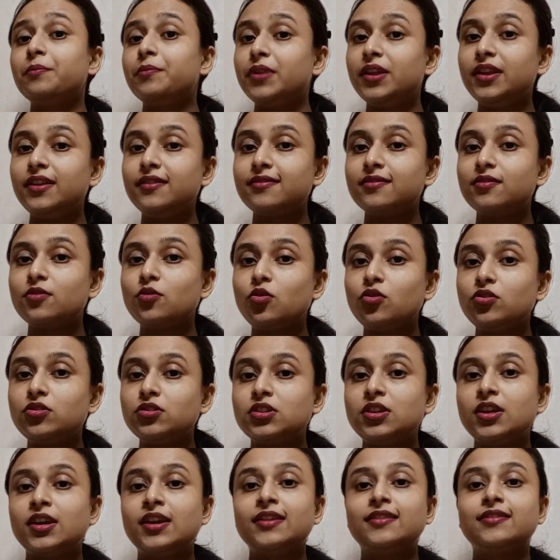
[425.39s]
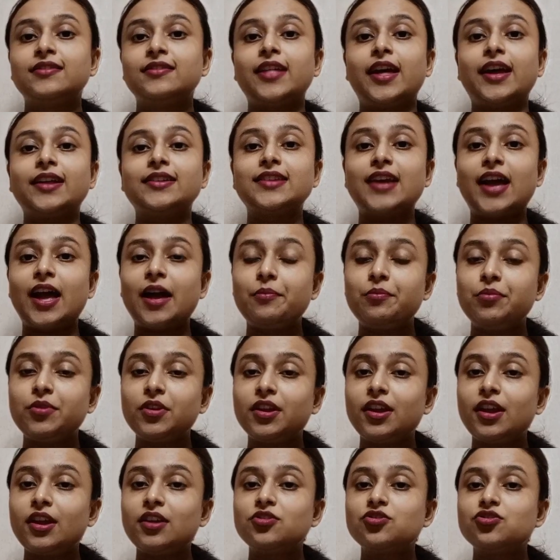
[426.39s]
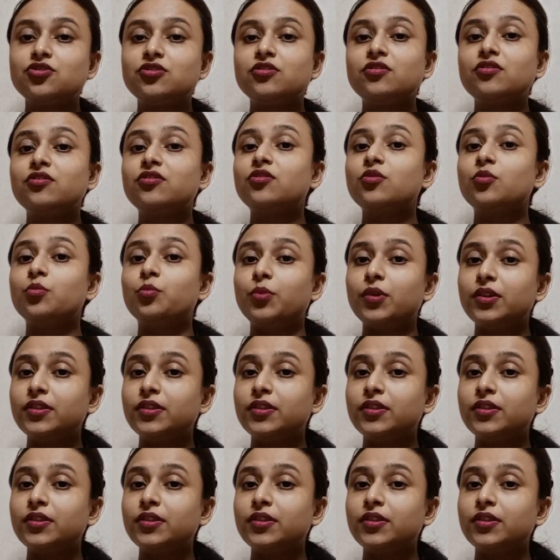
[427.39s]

Please note that applications